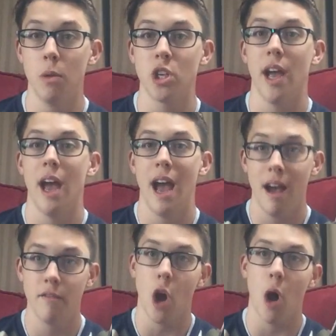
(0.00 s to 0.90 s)
which I
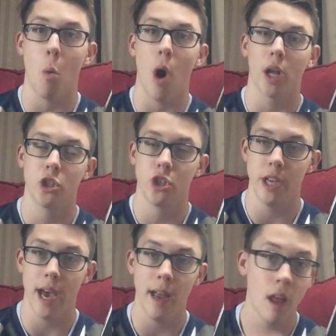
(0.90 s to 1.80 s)
have not
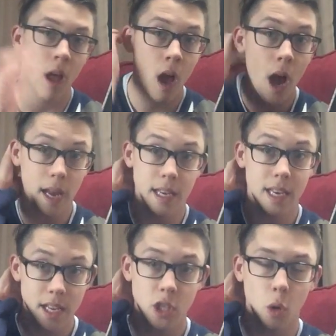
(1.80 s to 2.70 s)
watched yet. I
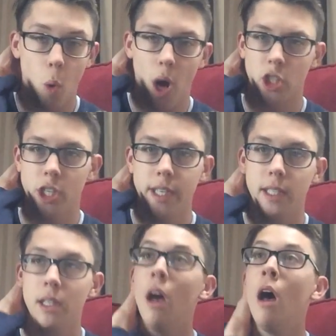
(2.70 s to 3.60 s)
need to watch
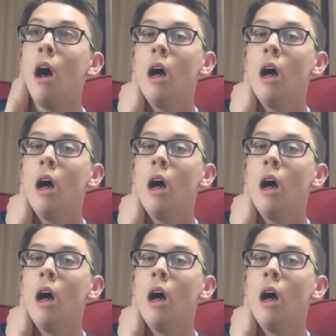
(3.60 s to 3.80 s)
it.